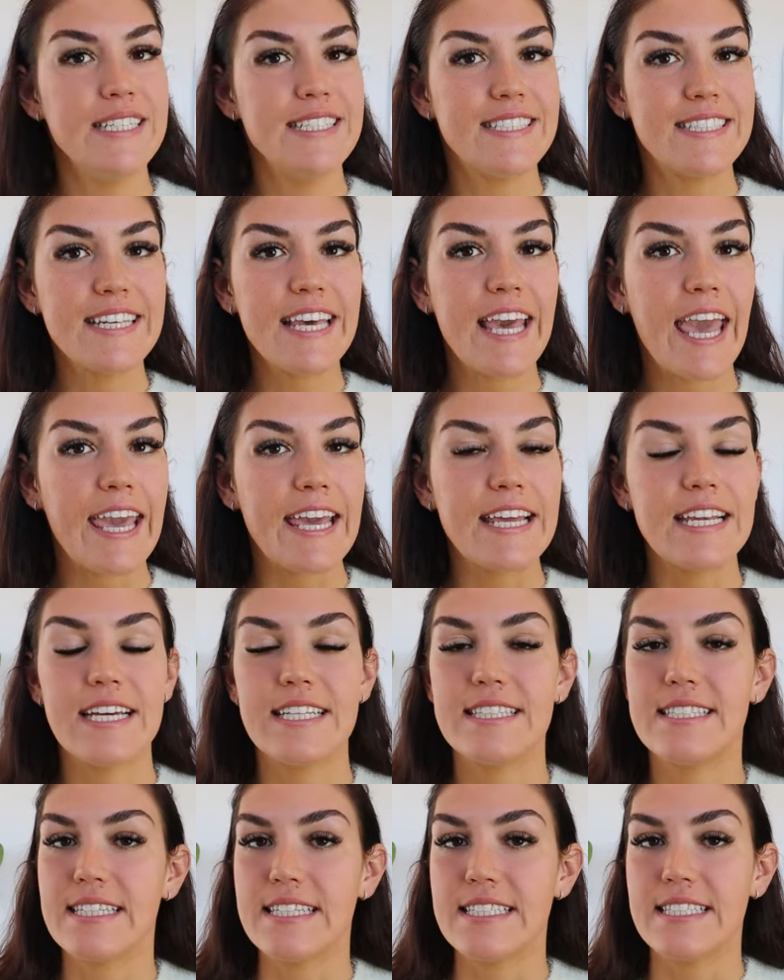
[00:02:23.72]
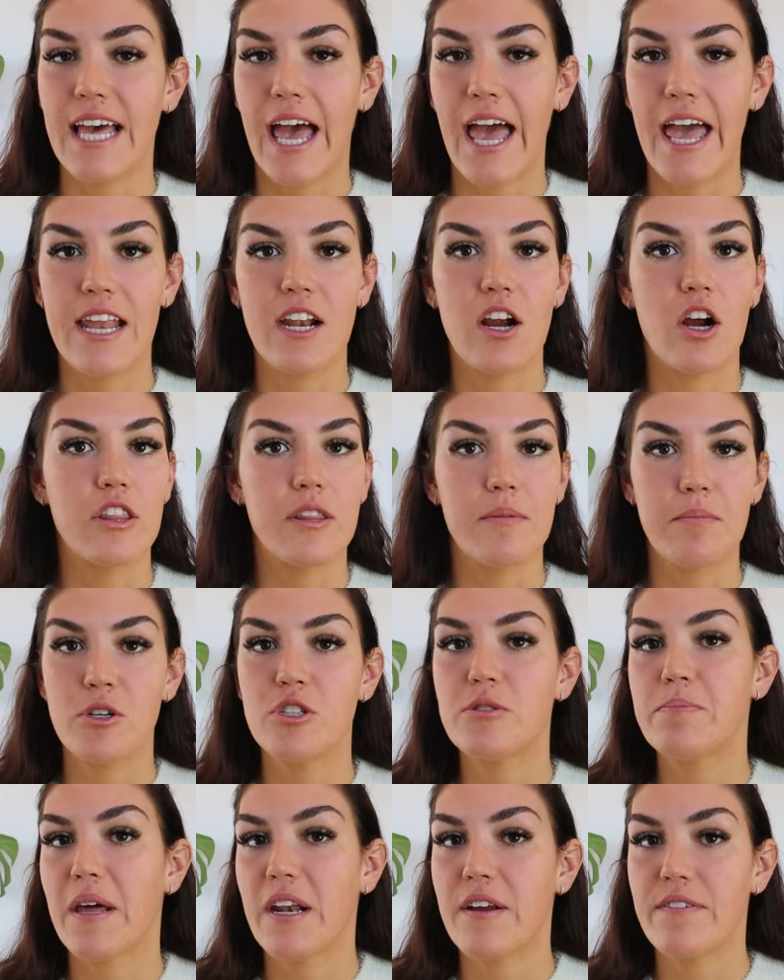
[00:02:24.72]
C8 and C10 are the
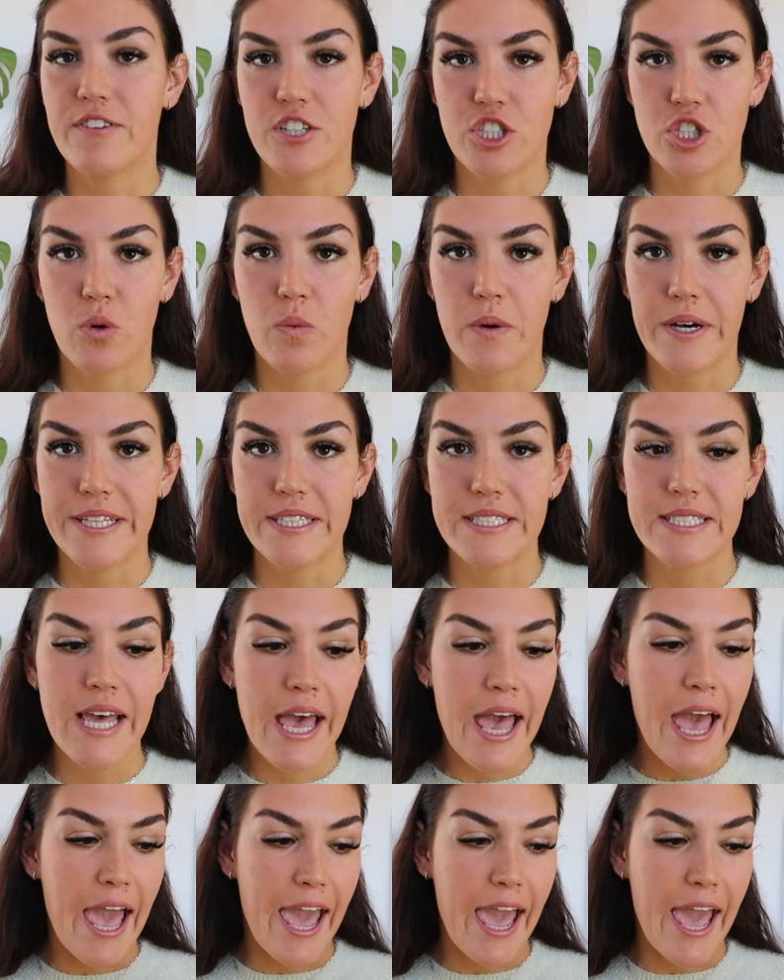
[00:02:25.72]
most beneficial ones,